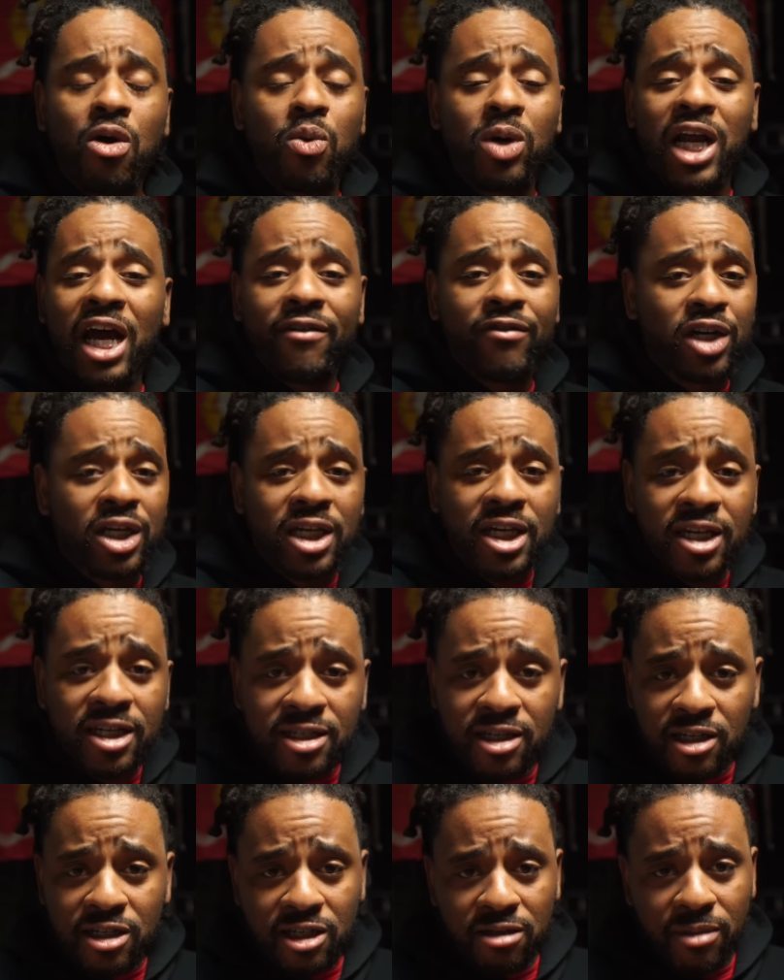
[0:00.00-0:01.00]
whatever key
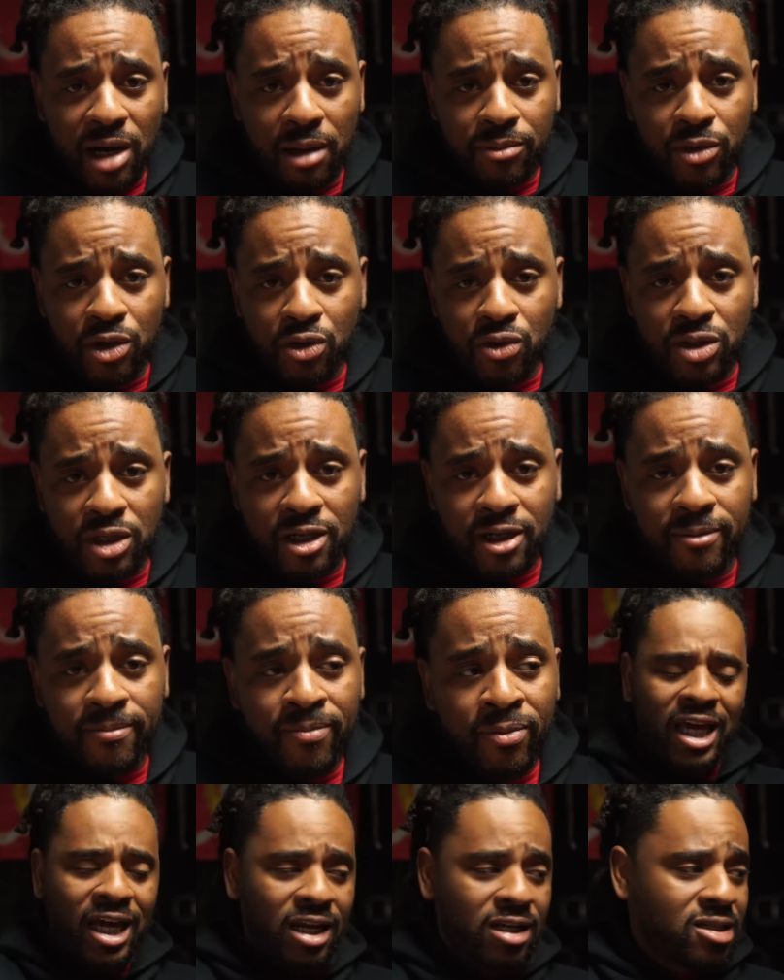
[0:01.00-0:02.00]
system I'm using.
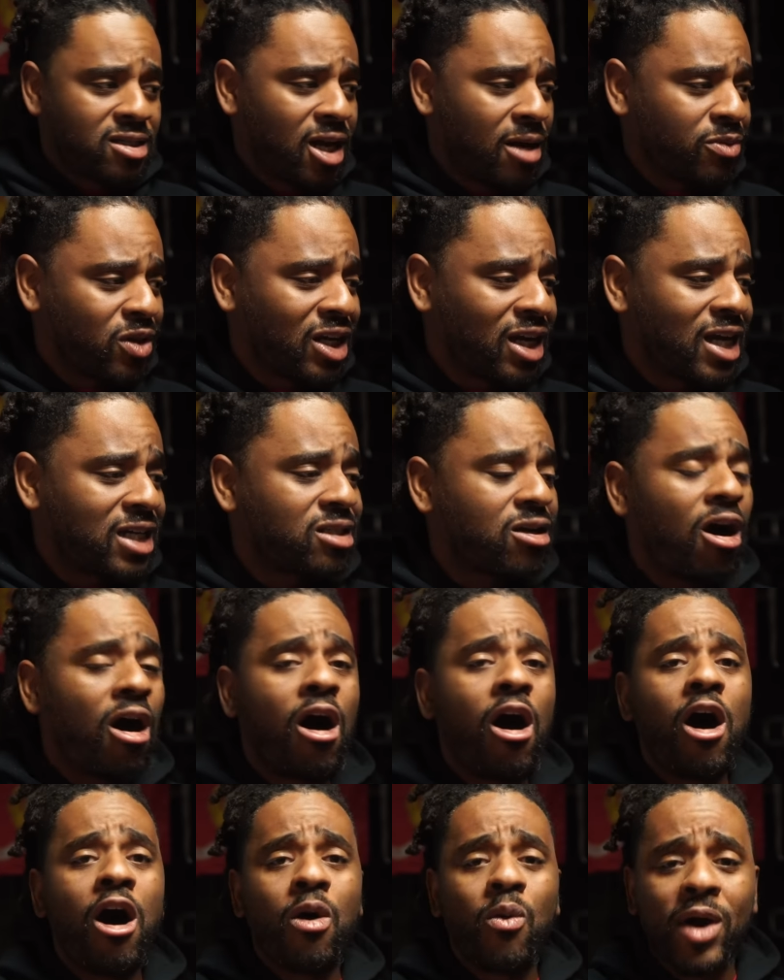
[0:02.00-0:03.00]
And something that's
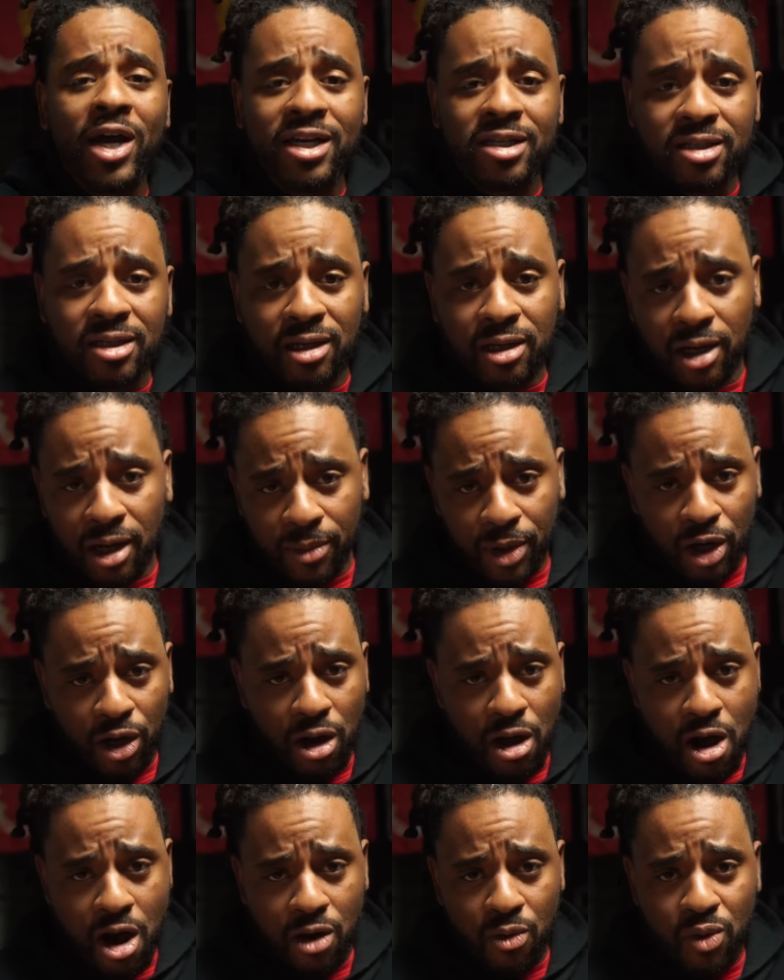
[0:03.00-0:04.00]
always coming
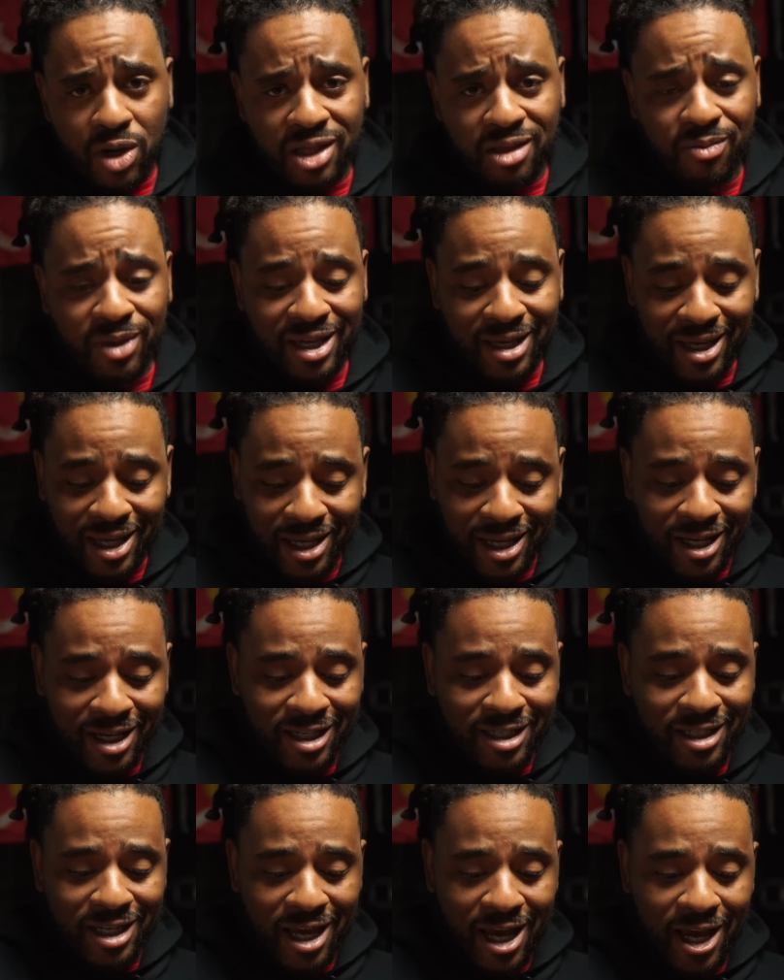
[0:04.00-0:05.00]
along with me
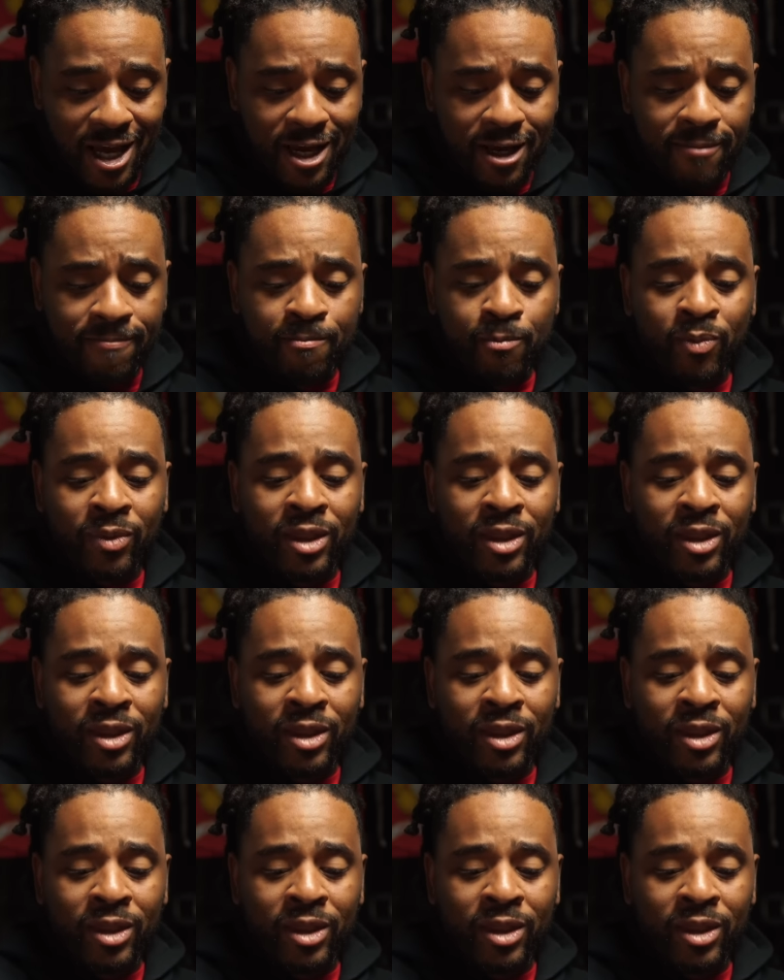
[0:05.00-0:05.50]
is a